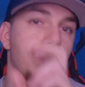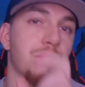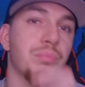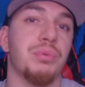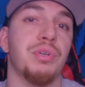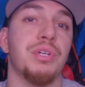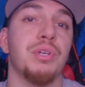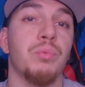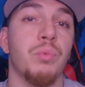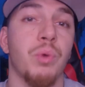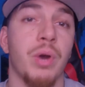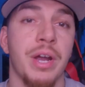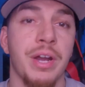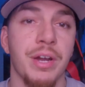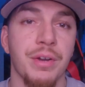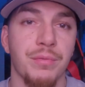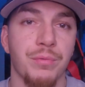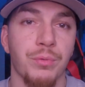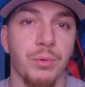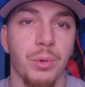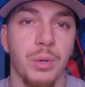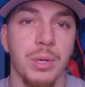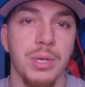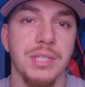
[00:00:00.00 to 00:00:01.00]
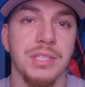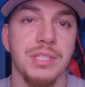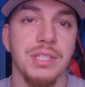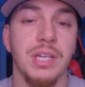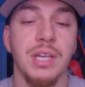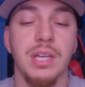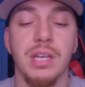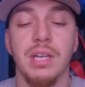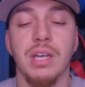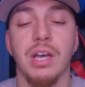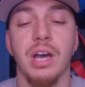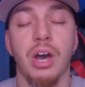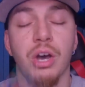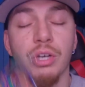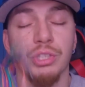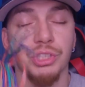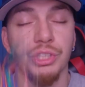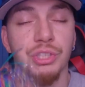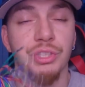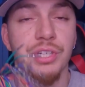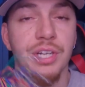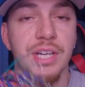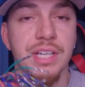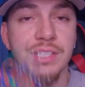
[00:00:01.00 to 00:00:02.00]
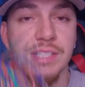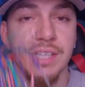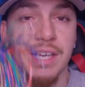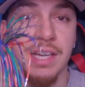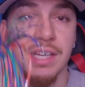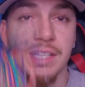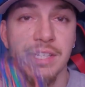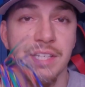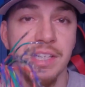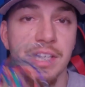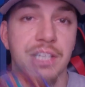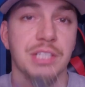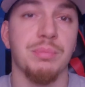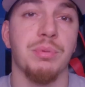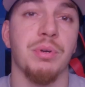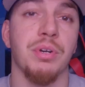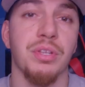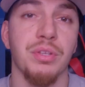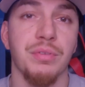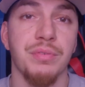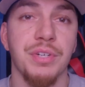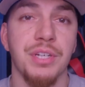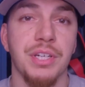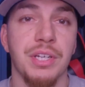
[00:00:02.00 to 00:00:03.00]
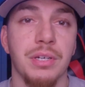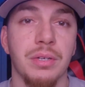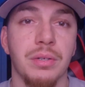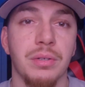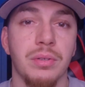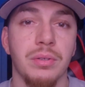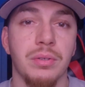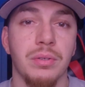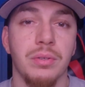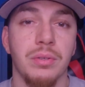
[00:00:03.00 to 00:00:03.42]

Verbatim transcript: pre-wired for us. I'll show you guys that in the next part of the video.